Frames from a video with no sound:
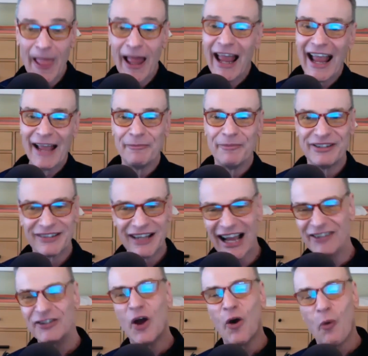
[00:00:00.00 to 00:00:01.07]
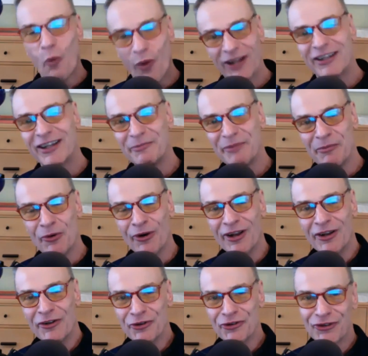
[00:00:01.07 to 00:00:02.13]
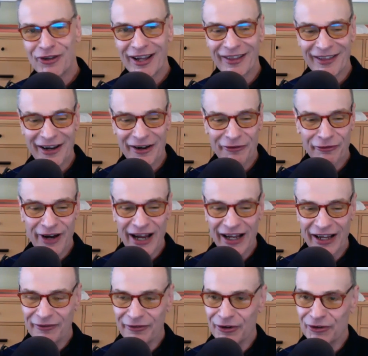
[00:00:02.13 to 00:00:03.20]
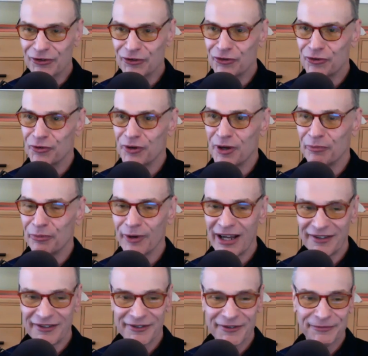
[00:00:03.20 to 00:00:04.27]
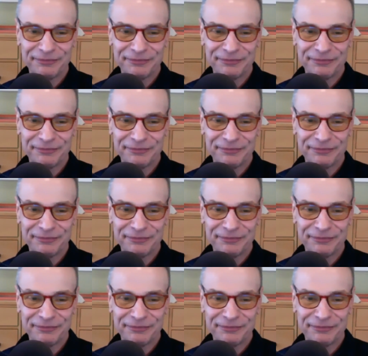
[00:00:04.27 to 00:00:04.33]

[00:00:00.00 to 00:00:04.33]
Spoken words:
And besides, what could be more interesting than a Franken versus Trump race?